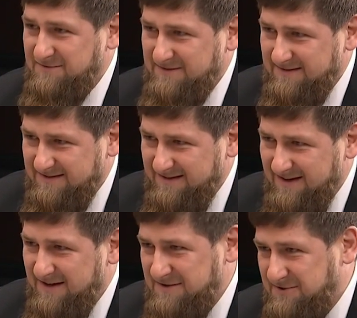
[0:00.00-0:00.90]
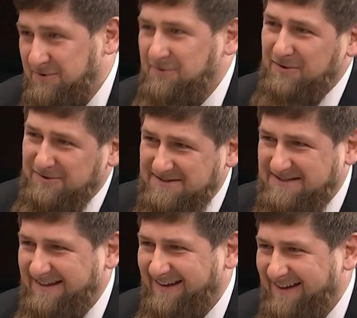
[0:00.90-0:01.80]
to blacklist the most
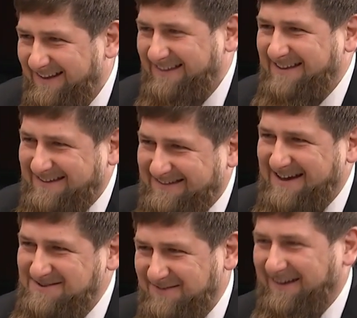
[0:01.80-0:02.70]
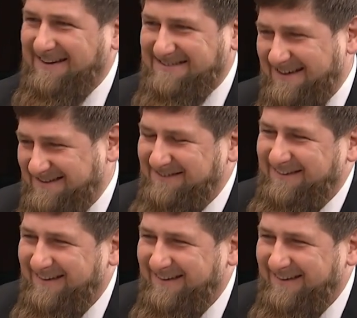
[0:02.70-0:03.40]
abusive and corrupt allies of the